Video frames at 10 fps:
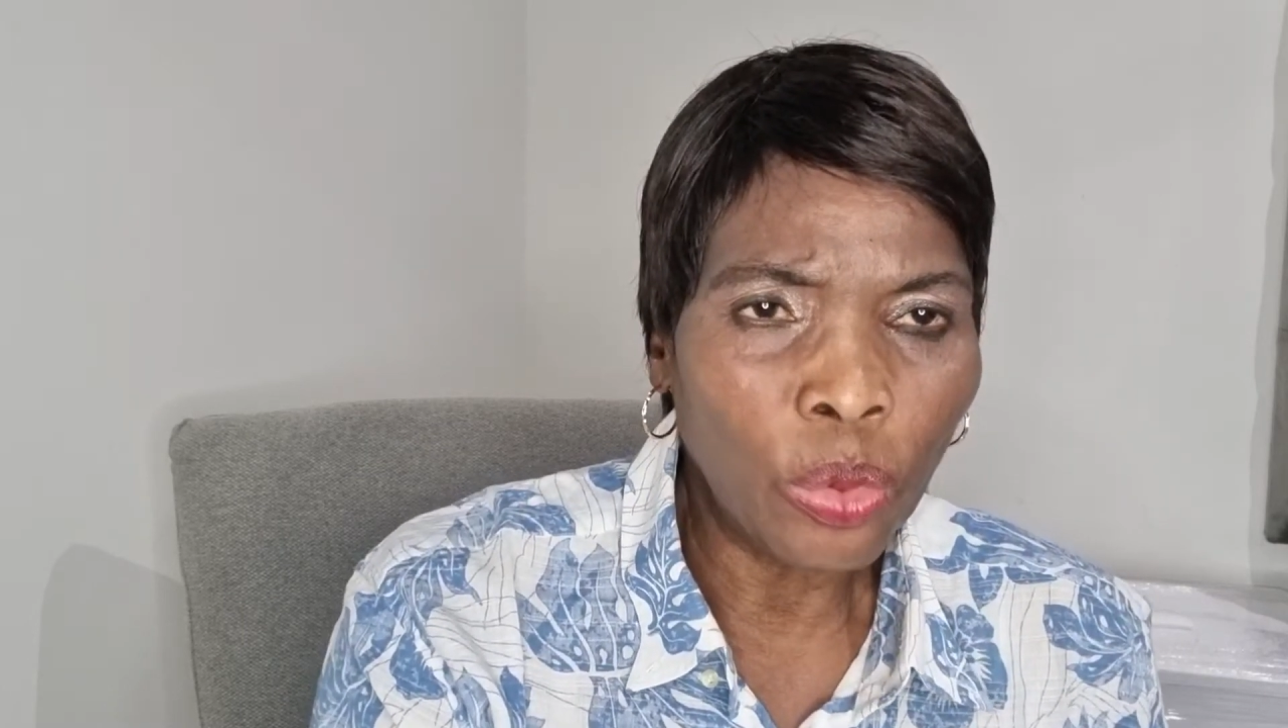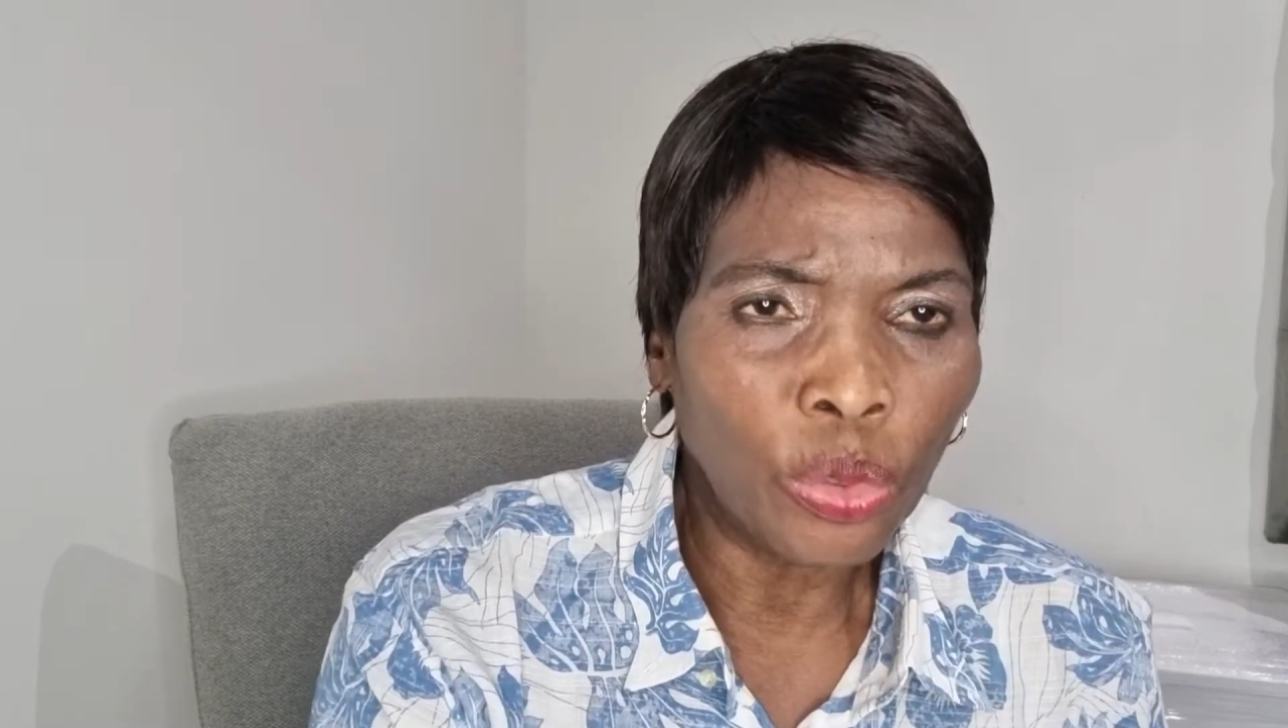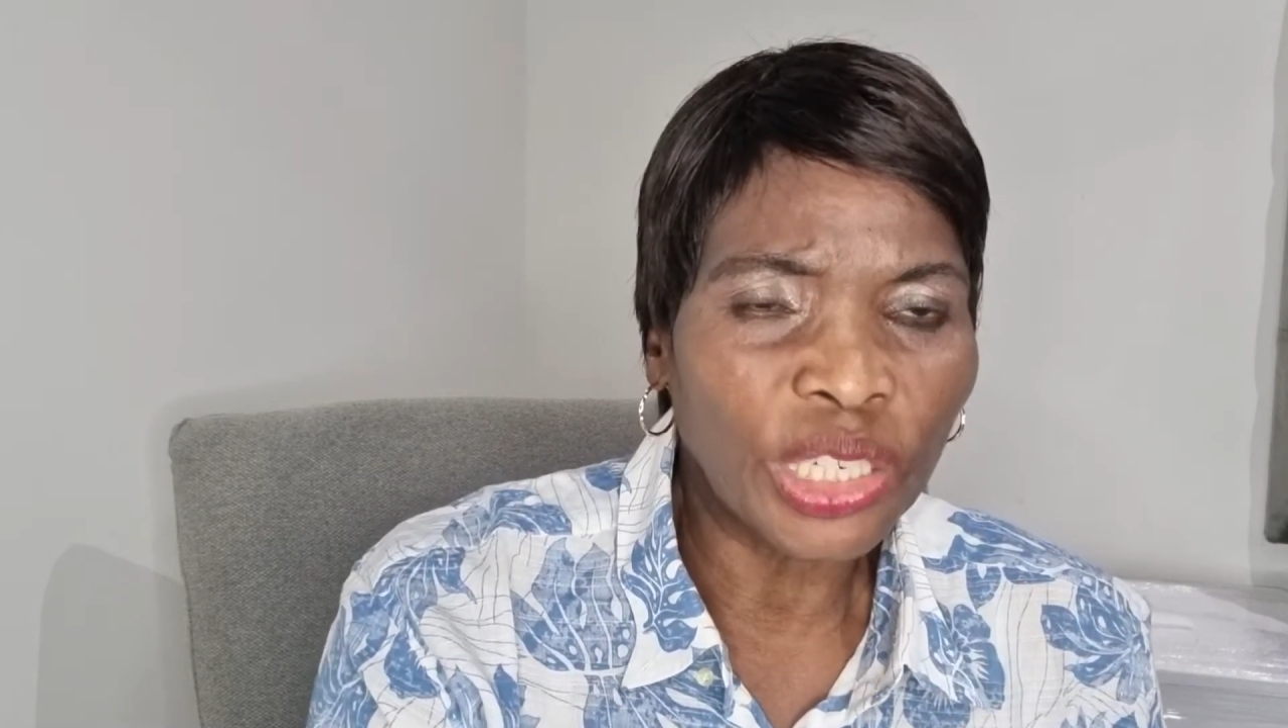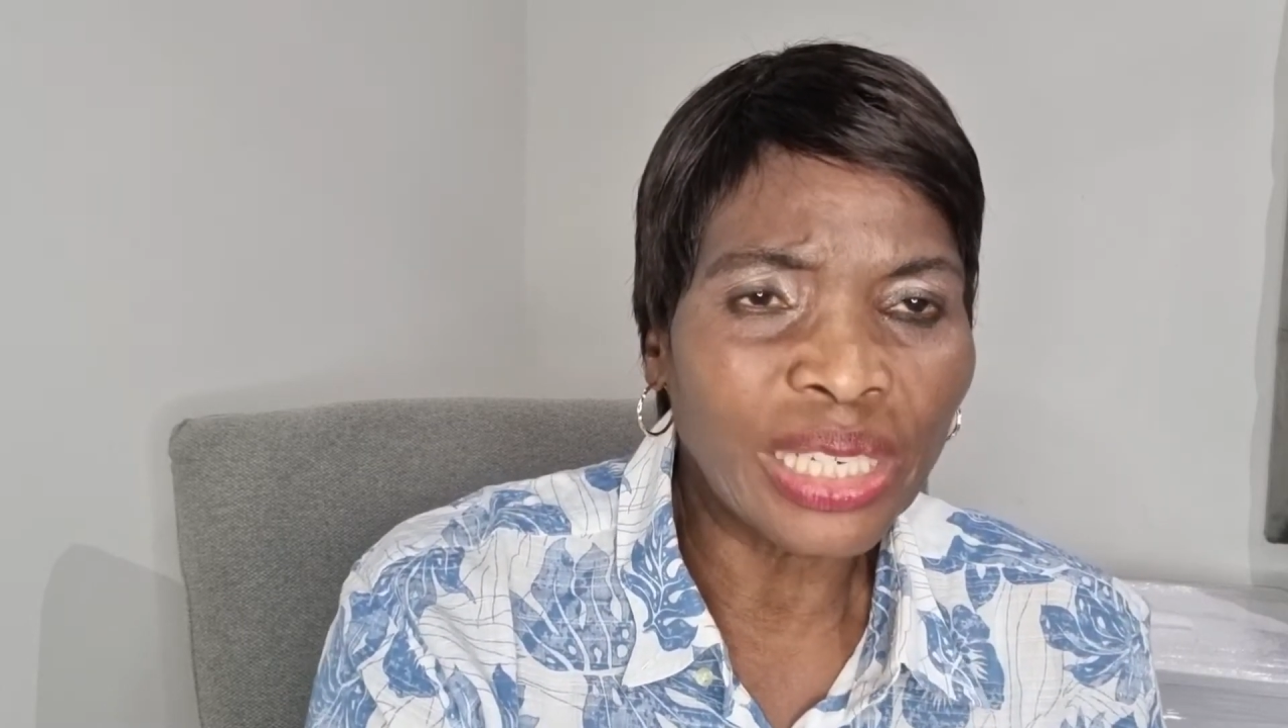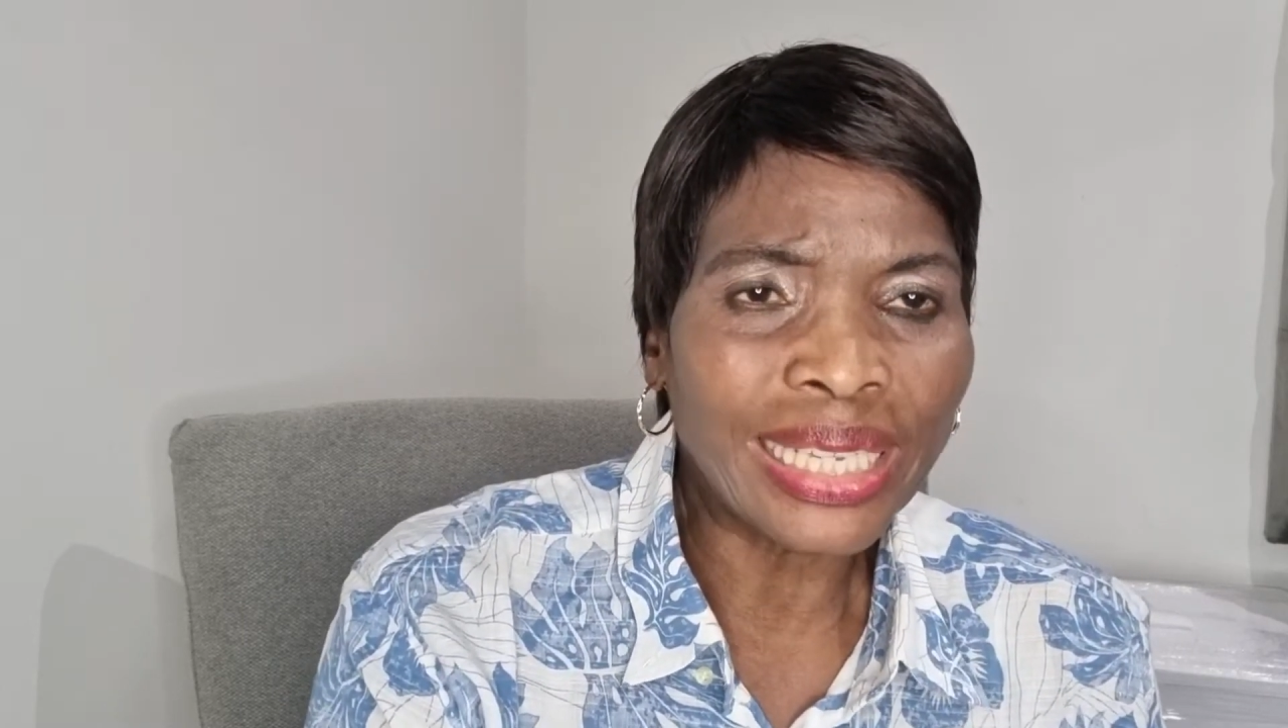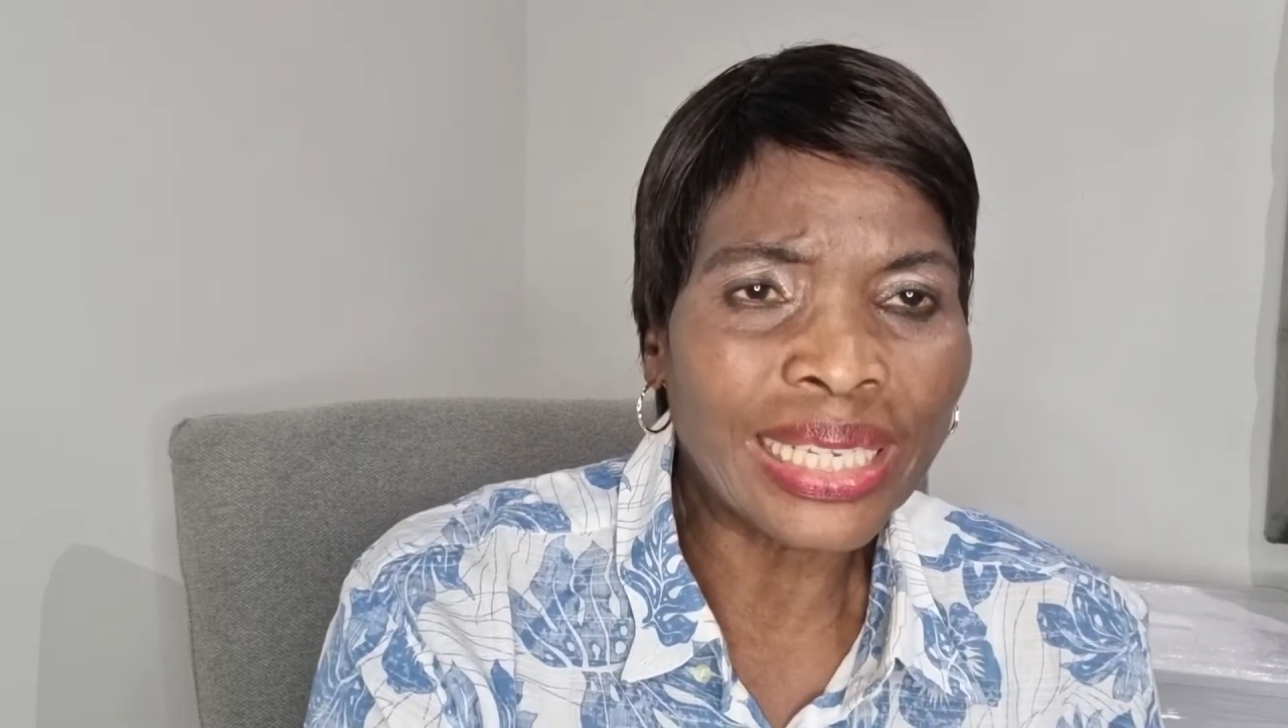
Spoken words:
which is a